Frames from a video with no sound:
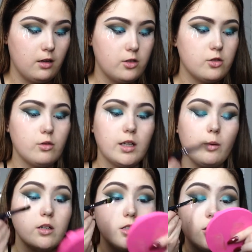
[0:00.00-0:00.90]
Just really
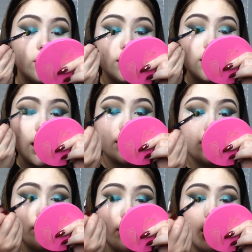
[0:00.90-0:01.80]
want to
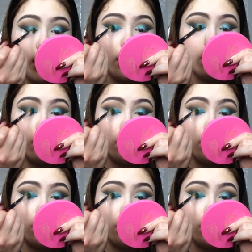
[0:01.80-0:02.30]
intensify